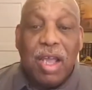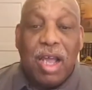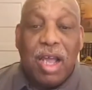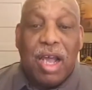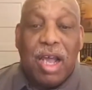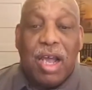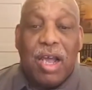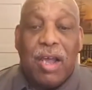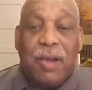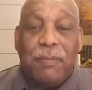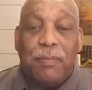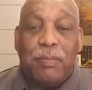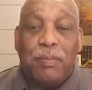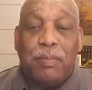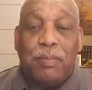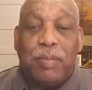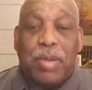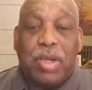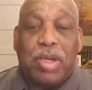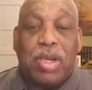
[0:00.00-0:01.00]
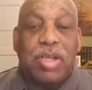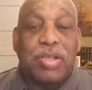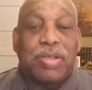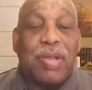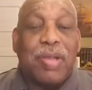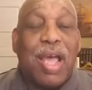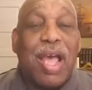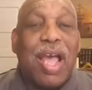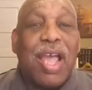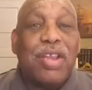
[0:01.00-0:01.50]
uh,
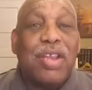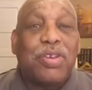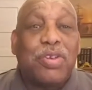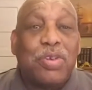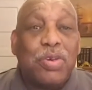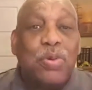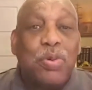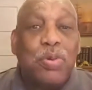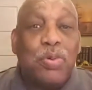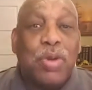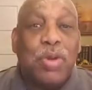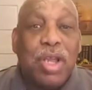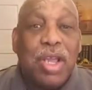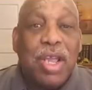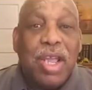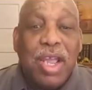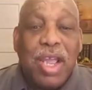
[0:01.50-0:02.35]
because I too